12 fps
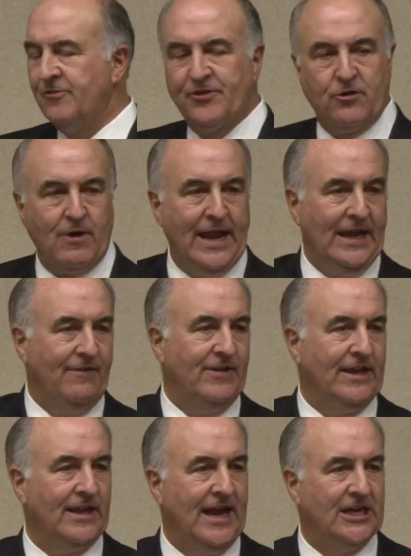It was a great
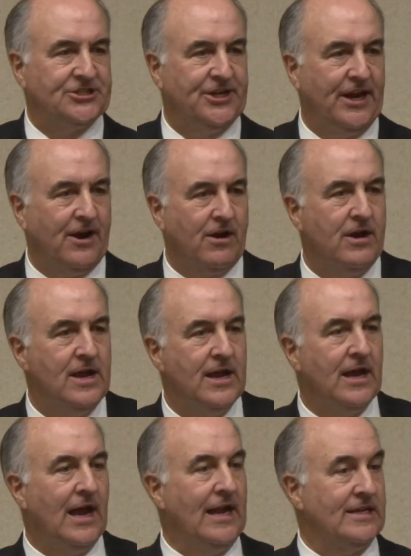evening last year.
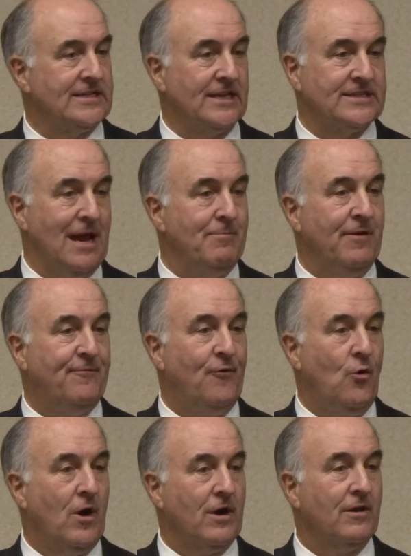And as I said
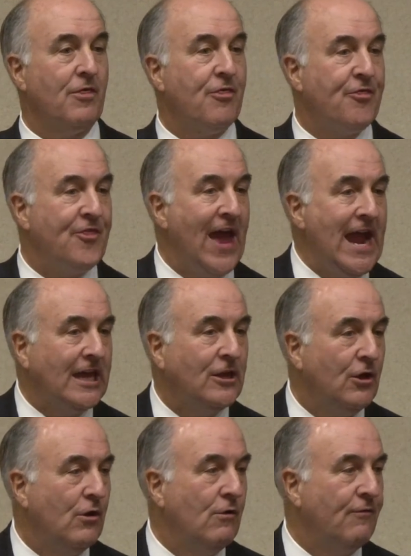before, thank
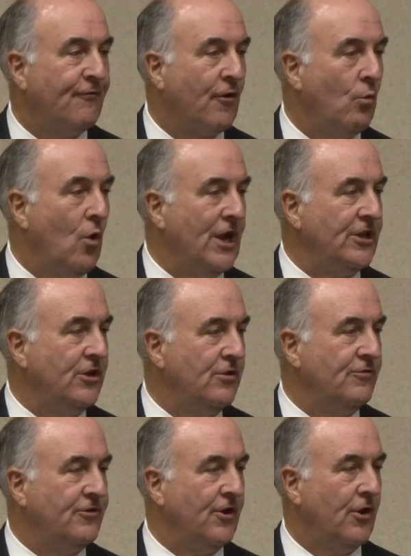you for what
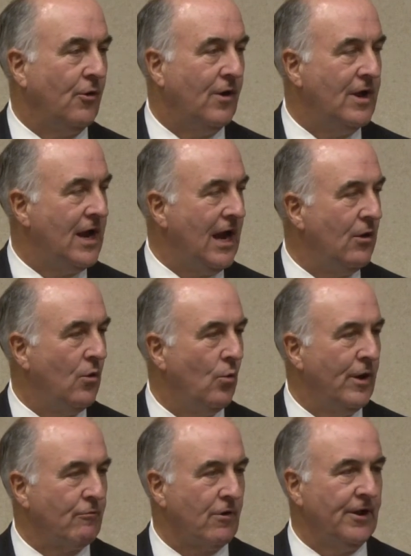you do.
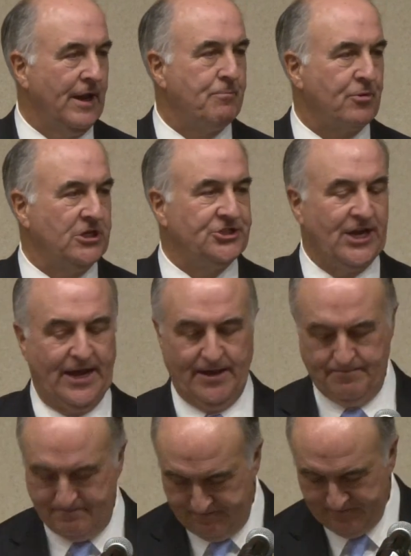We really appreciate it.